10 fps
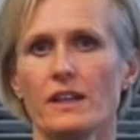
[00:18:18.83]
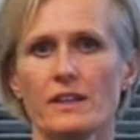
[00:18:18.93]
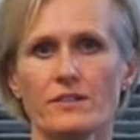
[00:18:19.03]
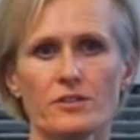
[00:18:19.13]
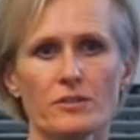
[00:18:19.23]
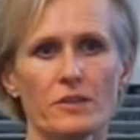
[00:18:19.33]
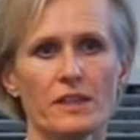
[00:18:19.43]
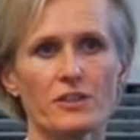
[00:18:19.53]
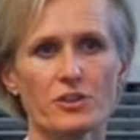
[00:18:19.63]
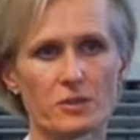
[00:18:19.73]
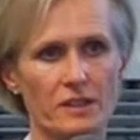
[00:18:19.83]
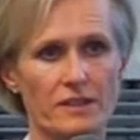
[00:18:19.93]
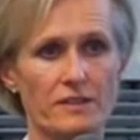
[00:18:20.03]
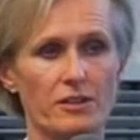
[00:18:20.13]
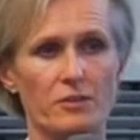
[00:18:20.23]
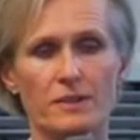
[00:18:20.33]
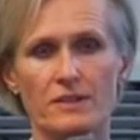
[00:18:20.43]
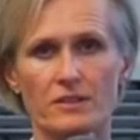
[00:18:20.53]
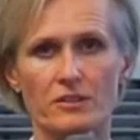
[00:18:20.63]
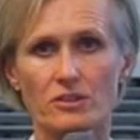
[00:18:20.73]
is to ensure that these
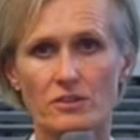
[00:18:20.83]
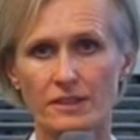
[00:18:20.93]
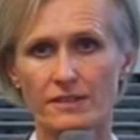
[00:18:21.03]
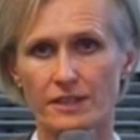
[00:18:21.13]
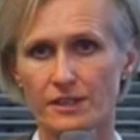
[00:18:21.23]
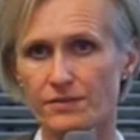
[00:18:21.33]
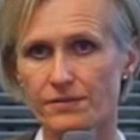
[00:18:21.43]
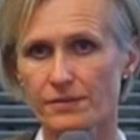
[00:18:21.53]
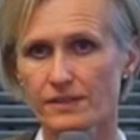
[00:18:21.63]
therapies are totally safe,